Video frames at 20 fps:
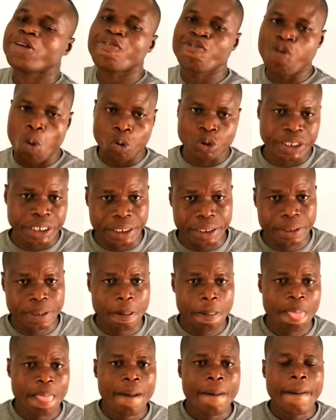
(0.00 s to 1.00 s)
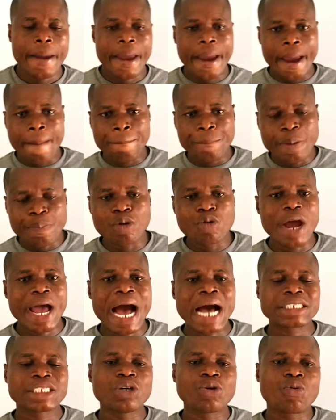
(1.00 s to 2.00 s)
14. And people were
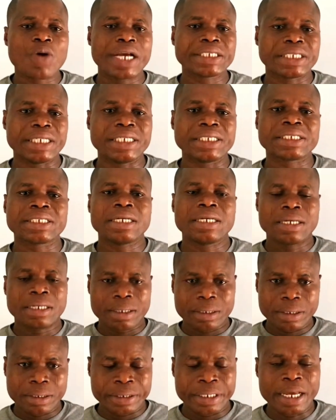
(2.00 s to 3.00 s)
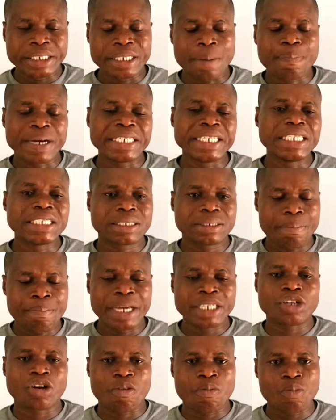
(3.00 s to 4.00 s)
asking questions, the Japanese
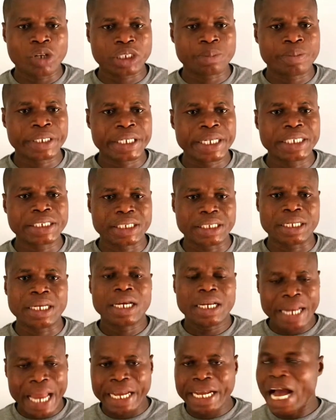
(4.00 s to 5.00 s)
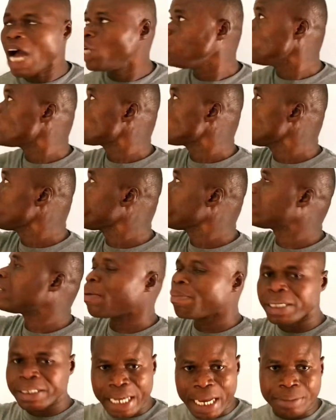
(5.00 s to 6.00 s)
method of multiplication. Like I use 2-digit
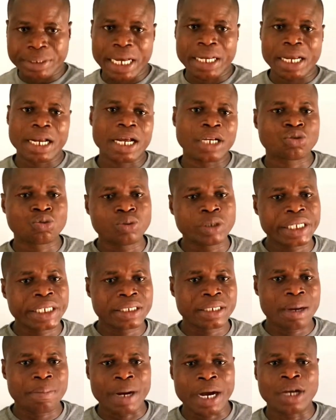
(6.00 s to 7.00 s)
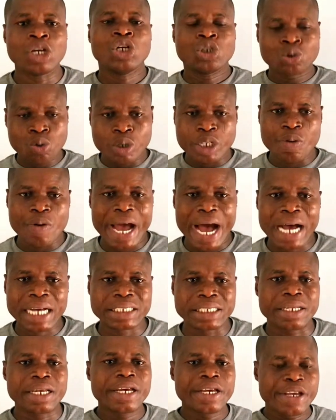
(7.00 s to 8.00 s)
number times another 2-digit number. So they were
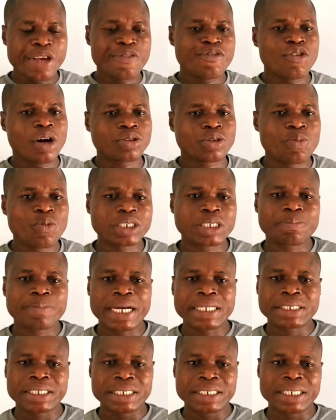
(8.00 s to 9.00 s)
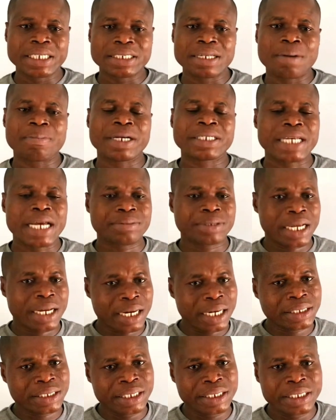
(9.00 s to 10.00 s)
asking if you are to multiply 3-digit number times
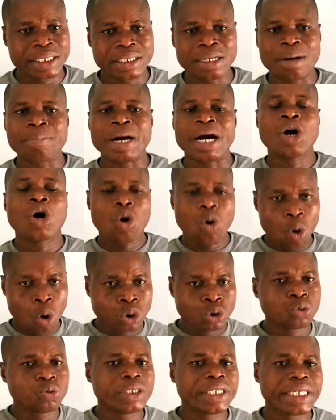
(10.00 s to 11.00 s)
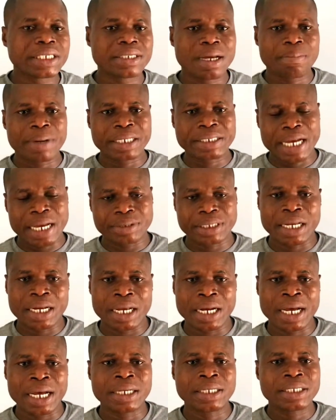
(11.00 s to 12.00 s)
another 3-digit number, or 2-digit number times
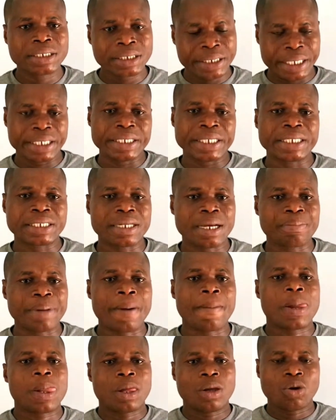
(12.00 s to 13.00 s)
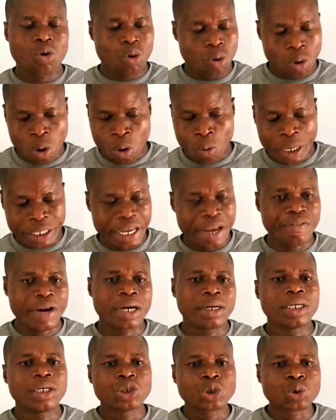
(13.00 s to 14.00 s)
another 3-digit number, or whatever.
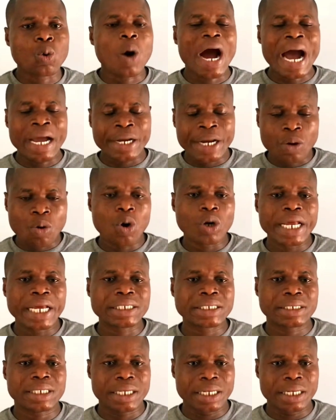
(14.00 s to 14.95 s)
So I recorded